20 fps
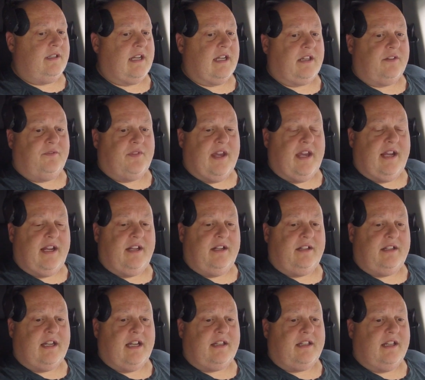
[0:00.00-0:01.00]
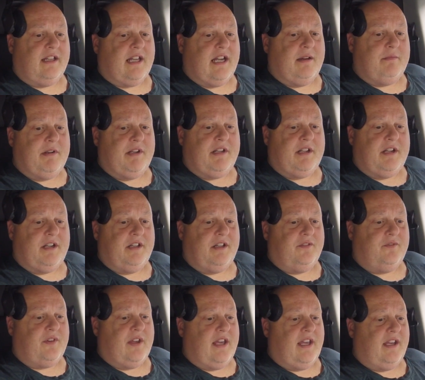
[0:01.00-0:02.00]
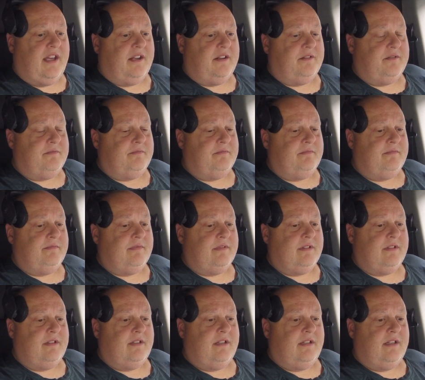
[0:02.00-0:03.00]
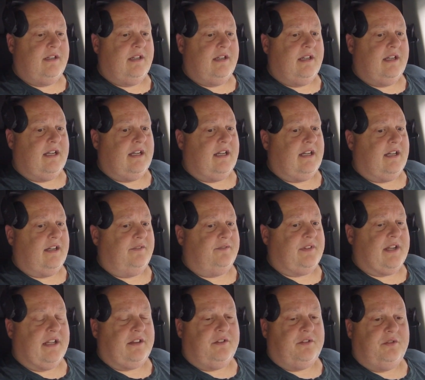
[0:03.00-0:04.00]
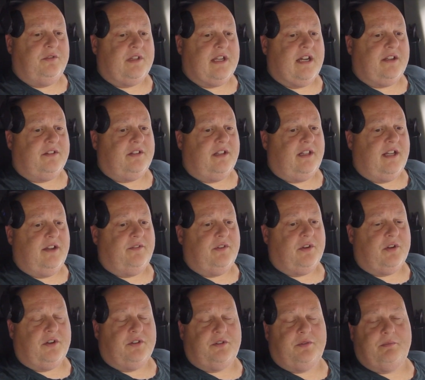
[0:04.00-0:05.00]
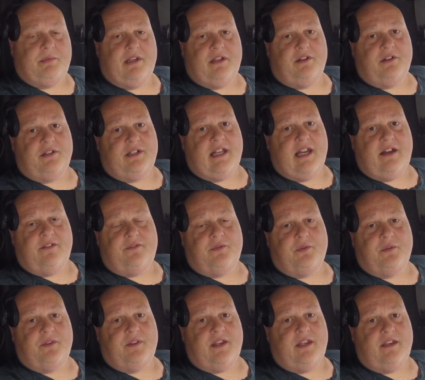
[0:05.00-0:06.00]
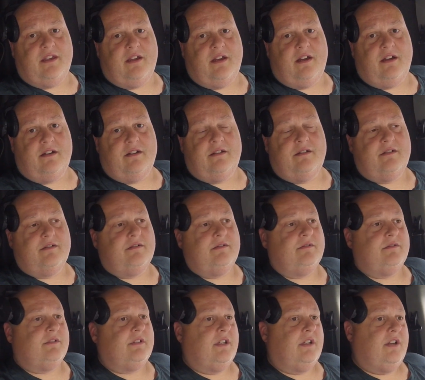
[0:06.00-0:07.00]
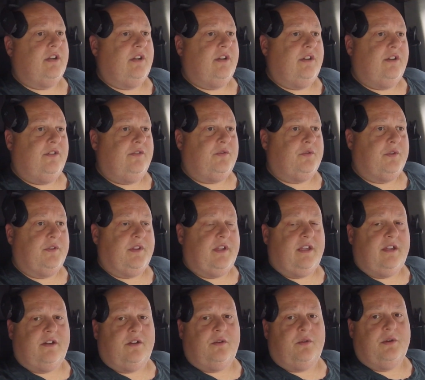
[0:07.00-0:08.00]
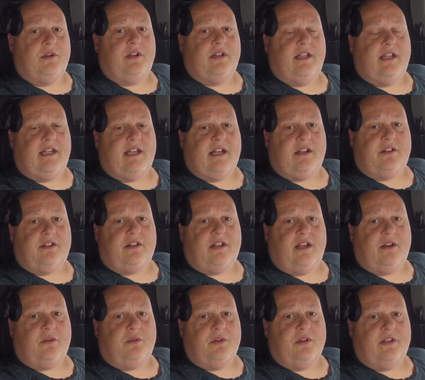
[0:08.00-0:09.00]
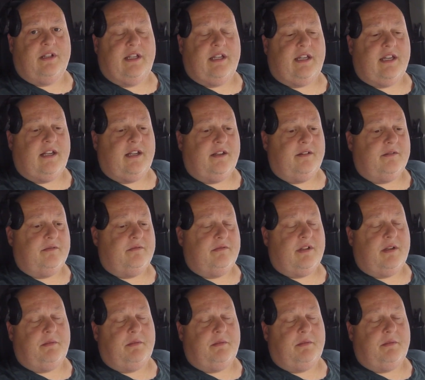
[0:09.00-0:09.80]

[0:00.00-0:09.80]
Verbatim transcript: Got the van, got the alignment done in the van. Uh, I've got the 2011 also being looked at for the uh, for the uh, oil leak. Got a slight oil leak in it.